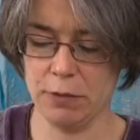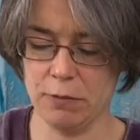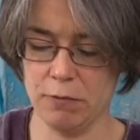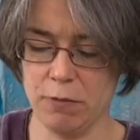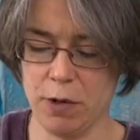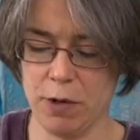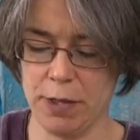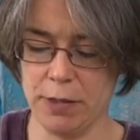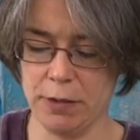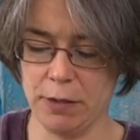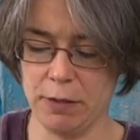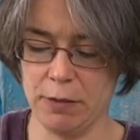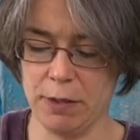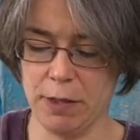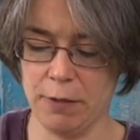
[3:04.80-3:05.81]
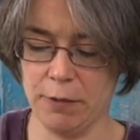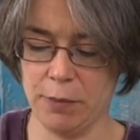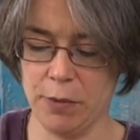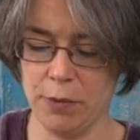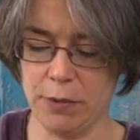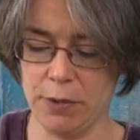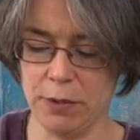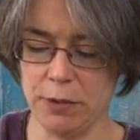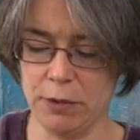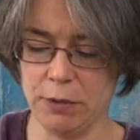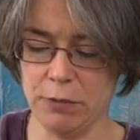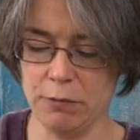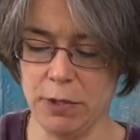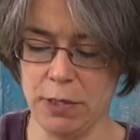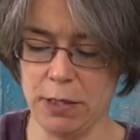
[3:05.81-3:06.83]
the right, so now it's pointing to
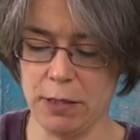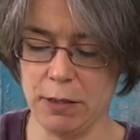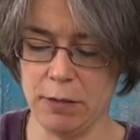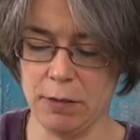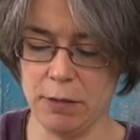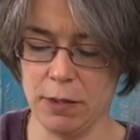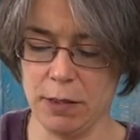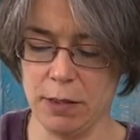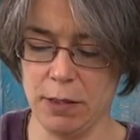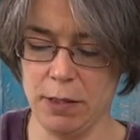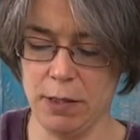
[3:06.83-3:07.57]
3 o'clock,